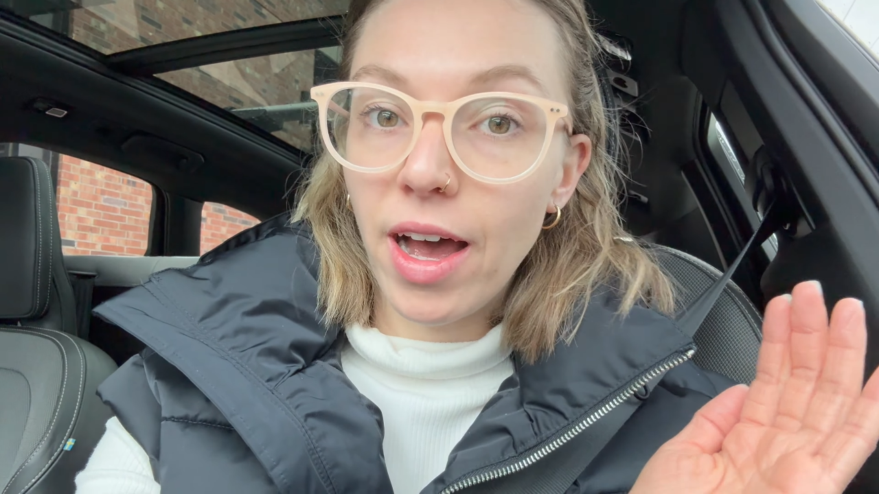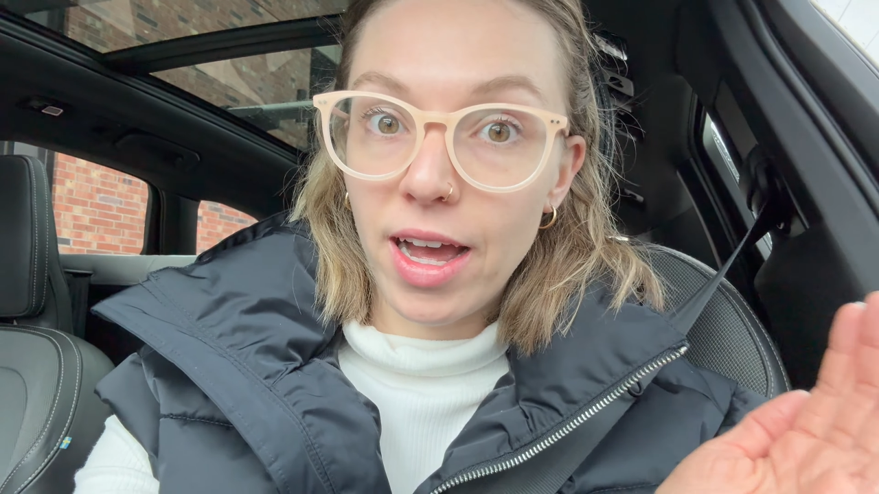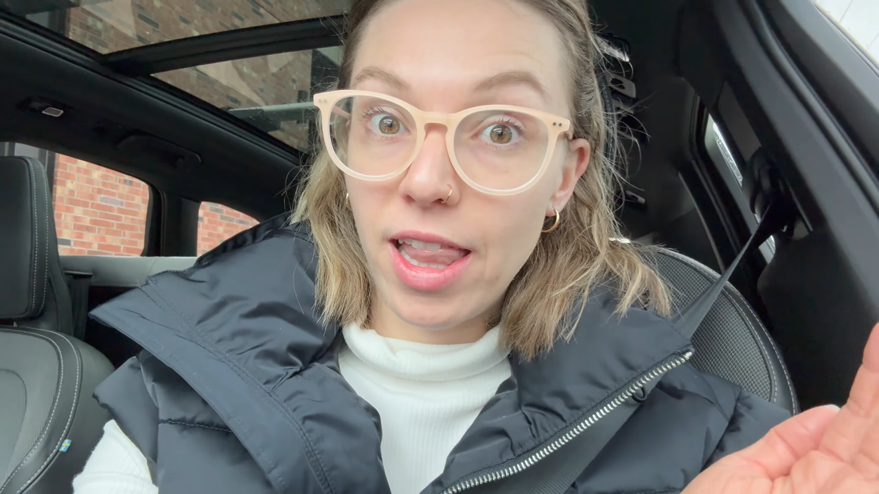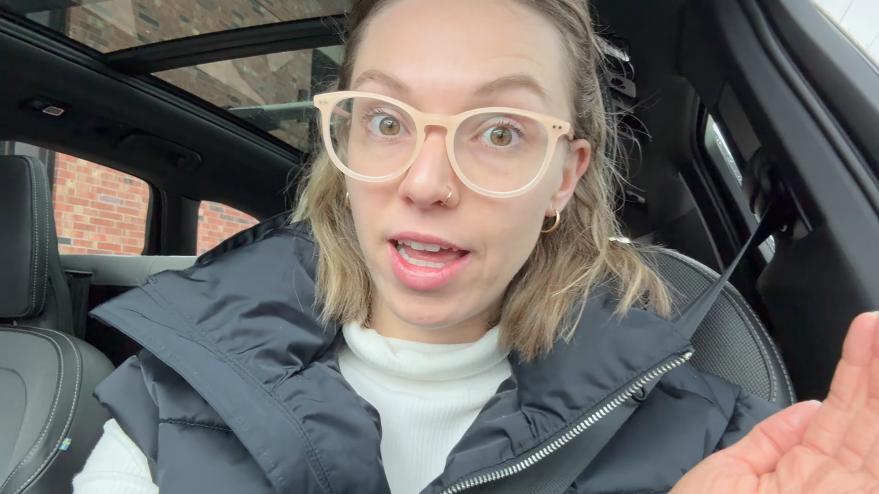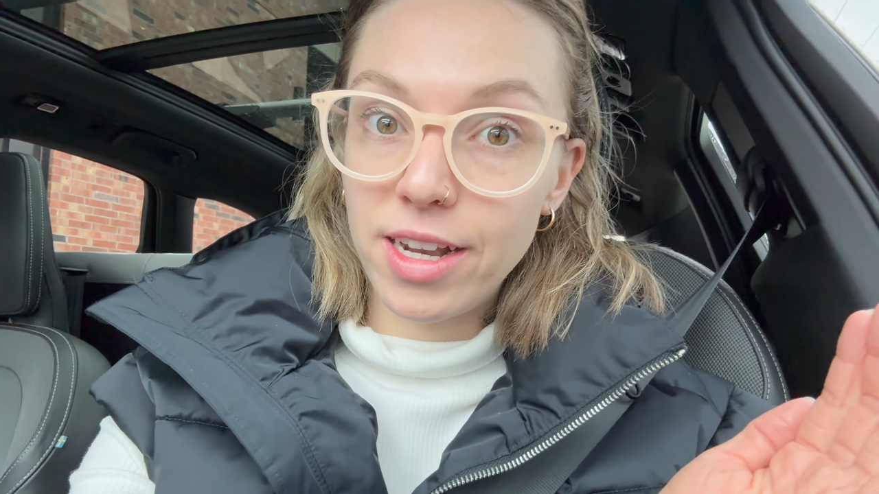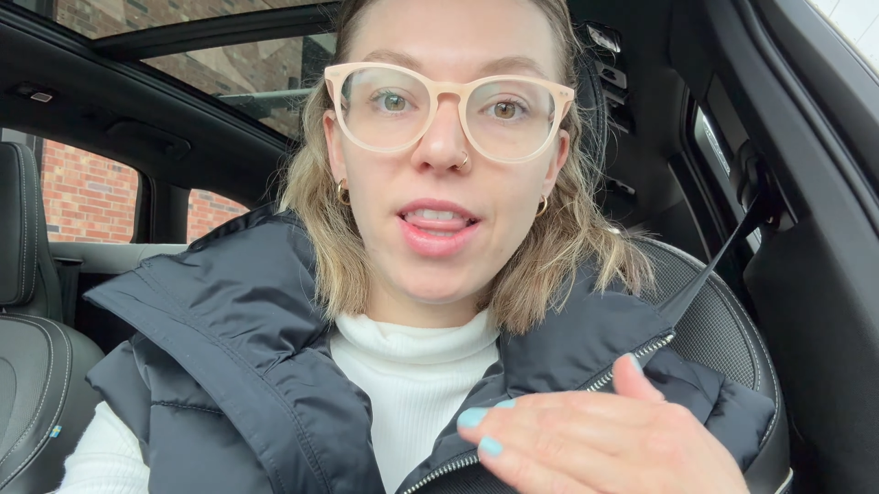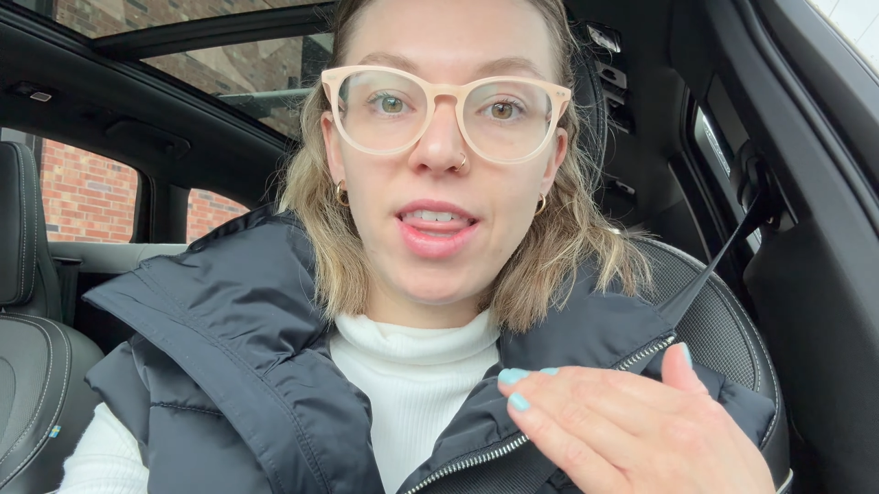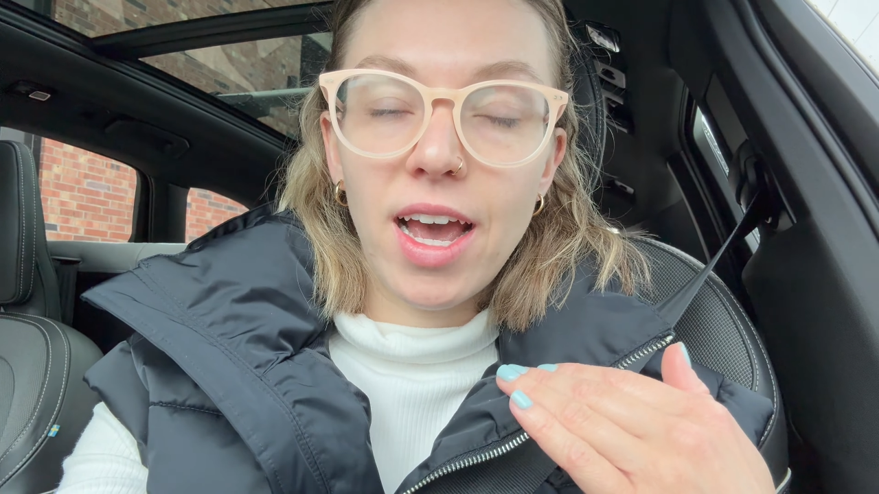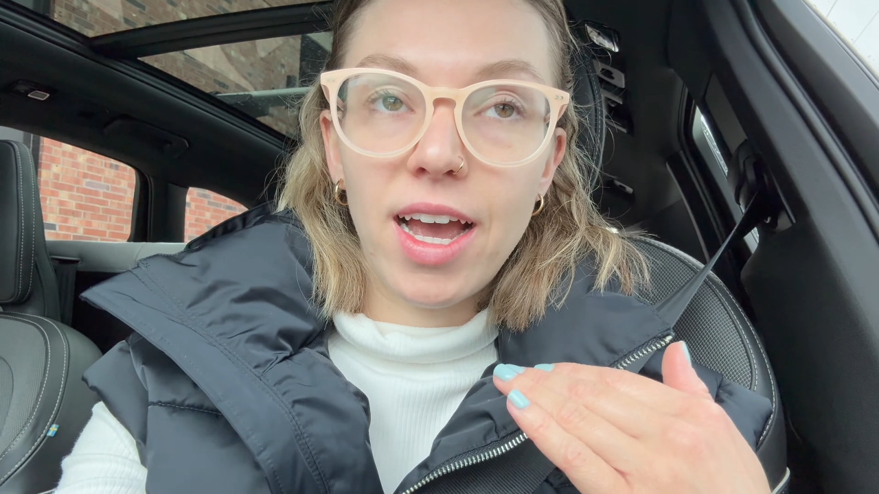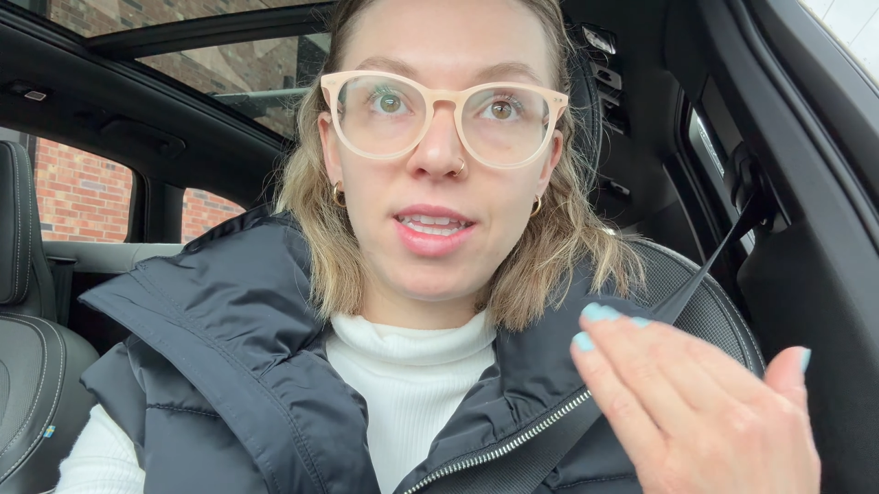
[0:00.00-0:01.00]
island
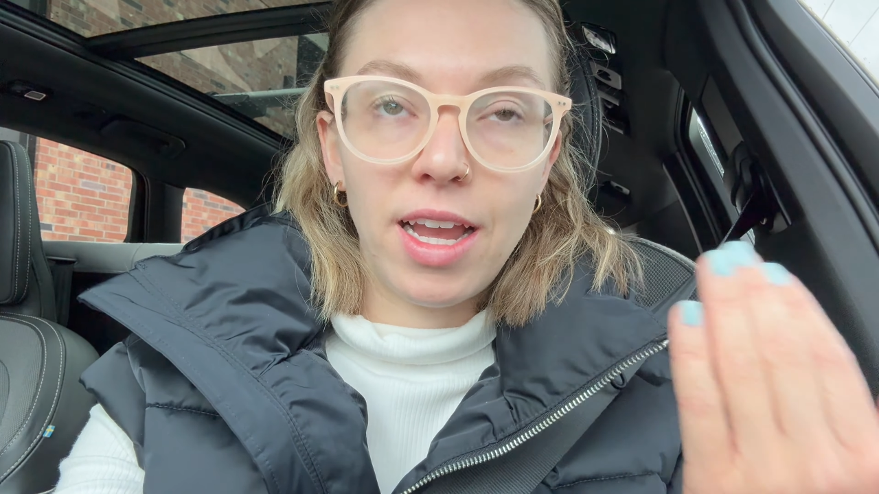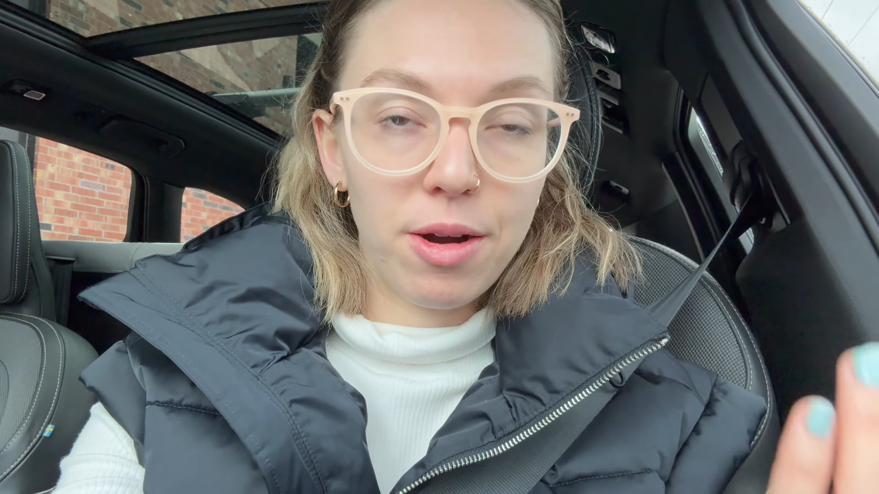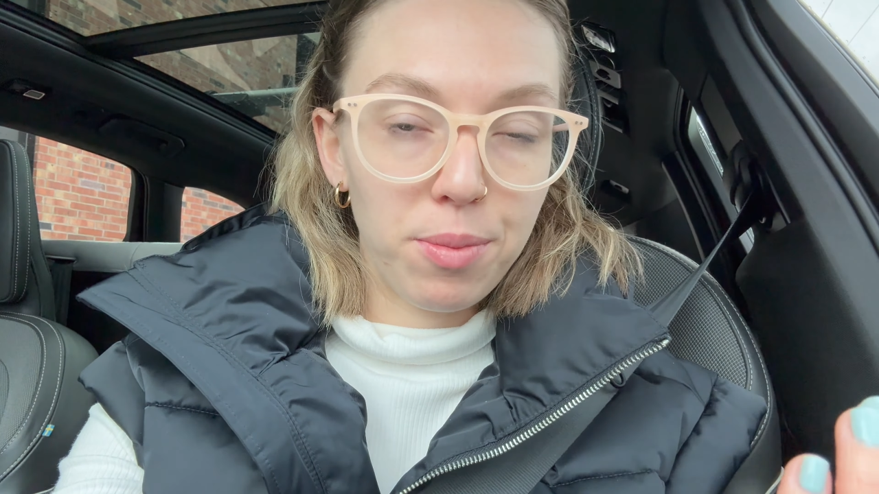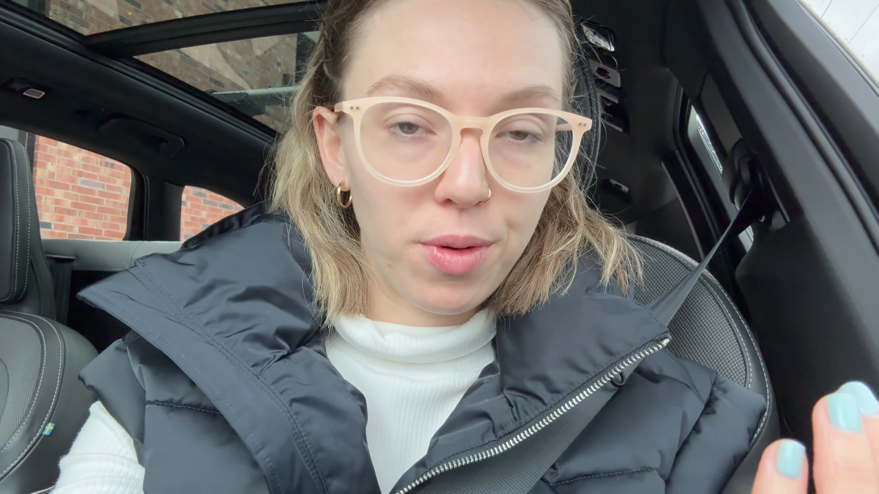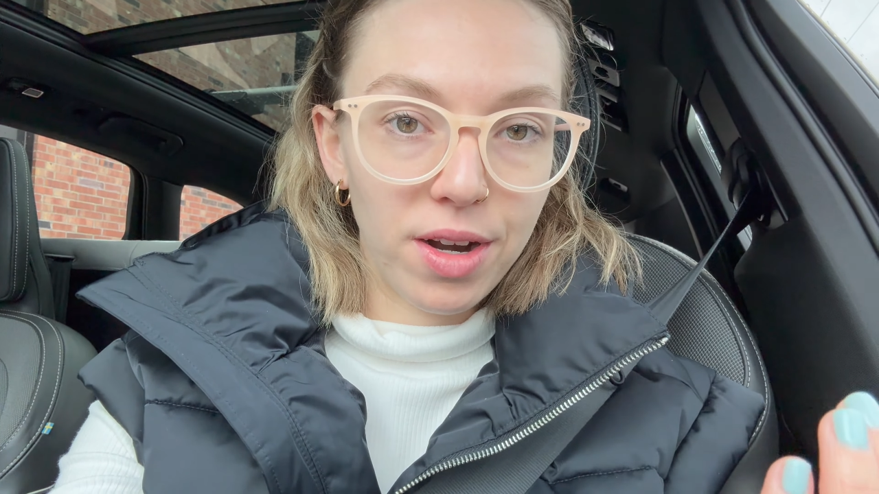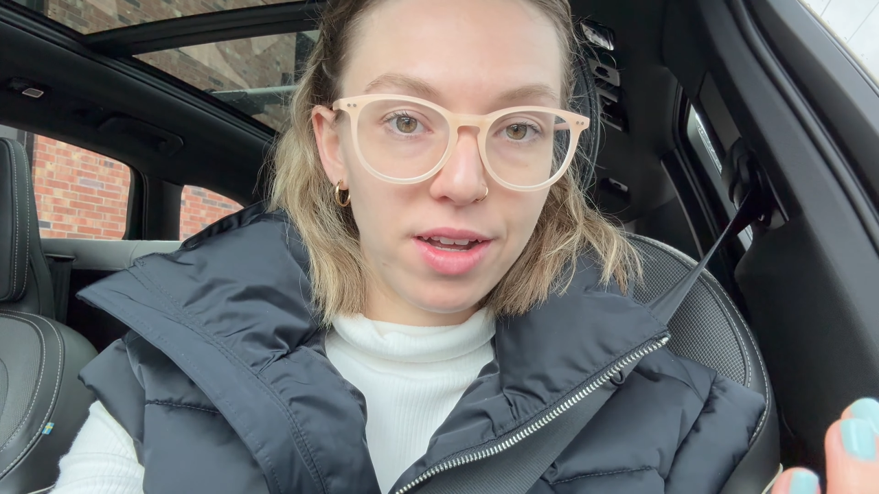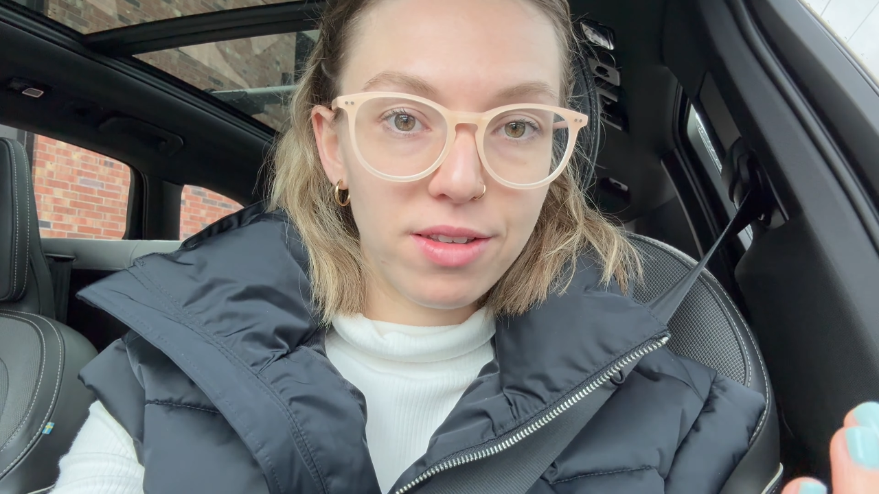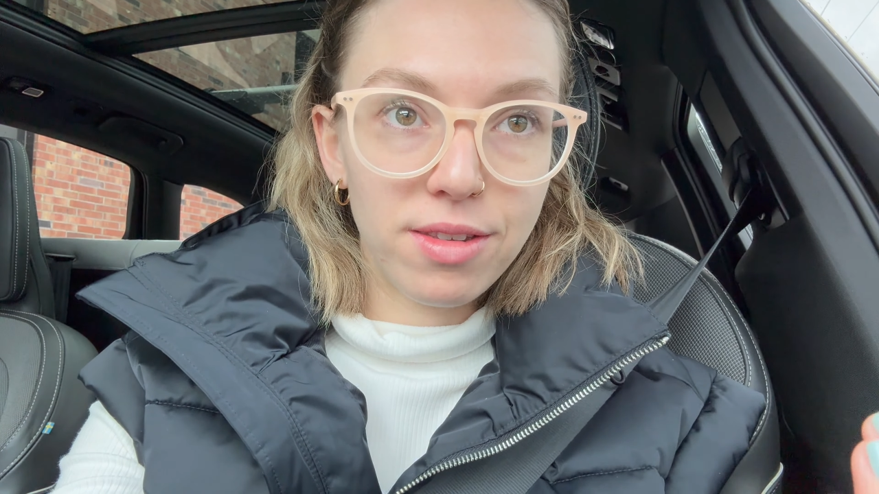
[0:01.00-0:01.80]
that the airport is,